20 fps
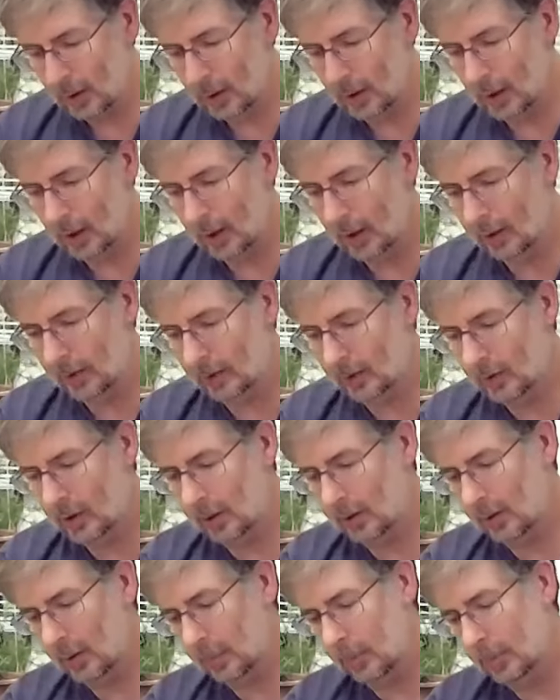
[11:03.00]
that's
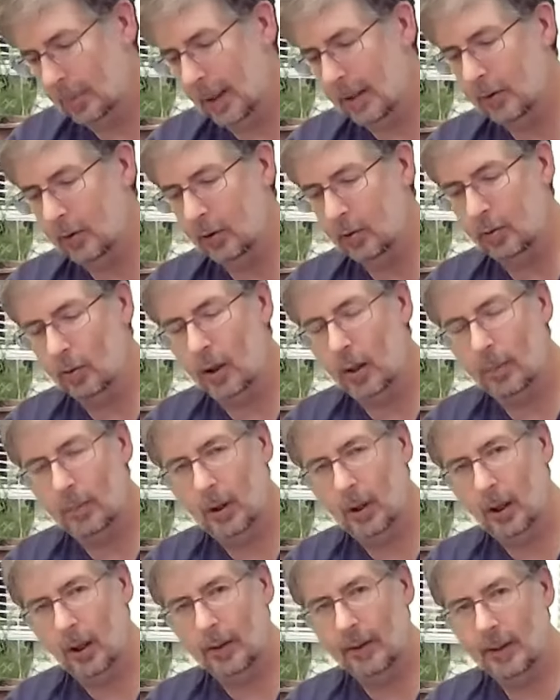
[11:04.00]
got some spices rubbed
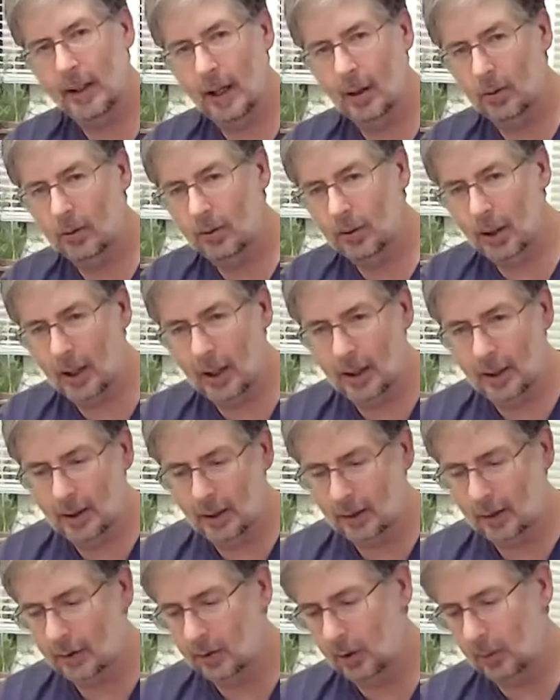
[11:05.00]
on the outside,
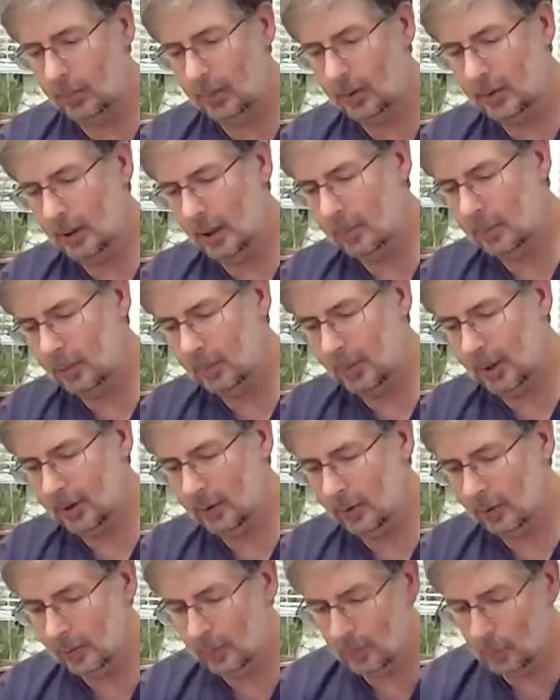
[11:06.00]
like a cinnamon type
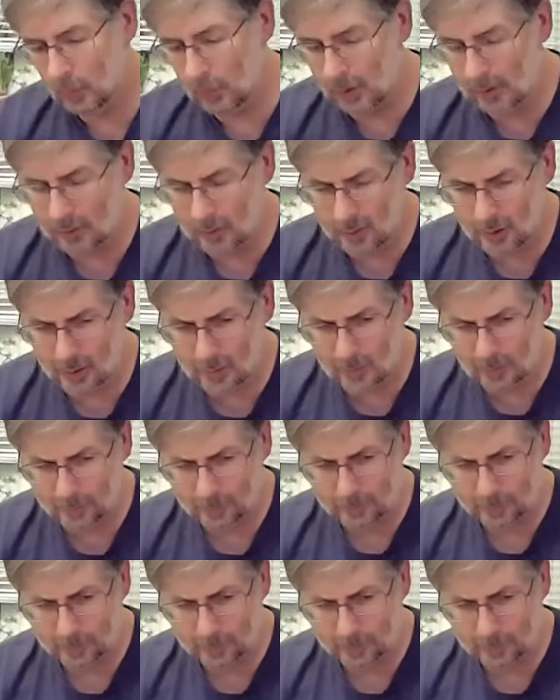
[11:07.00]
spices from what it said.